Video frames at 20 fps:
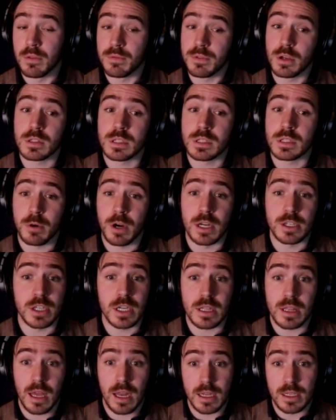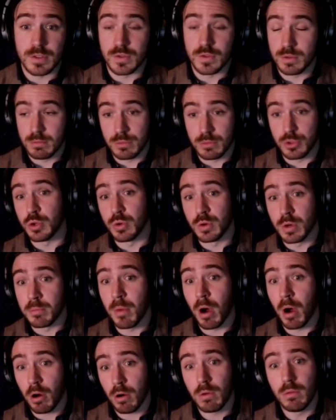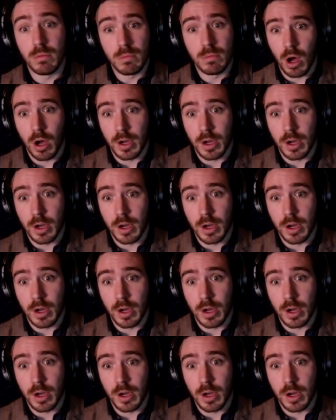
If there's a project that is due tomorrow,